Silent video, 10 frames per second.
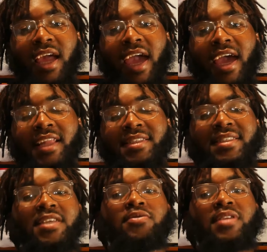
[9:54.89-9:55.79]
and
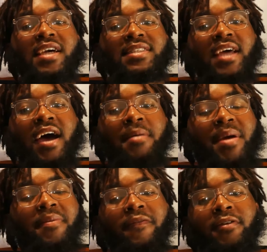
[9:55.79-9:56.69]
see you next time,
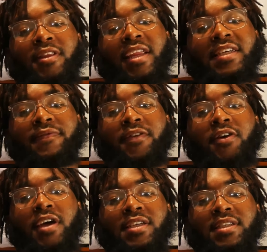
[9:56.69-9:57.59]
maybe for the next video
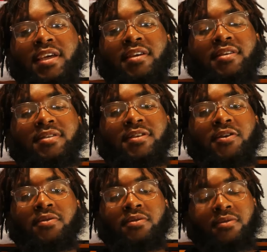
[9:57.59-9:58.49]
essay.
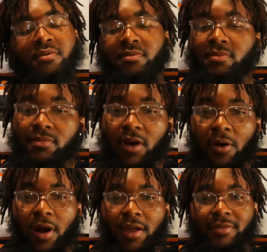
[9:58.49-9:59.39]
So,
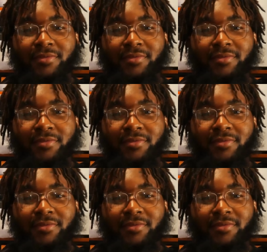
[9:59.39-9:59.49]
alright.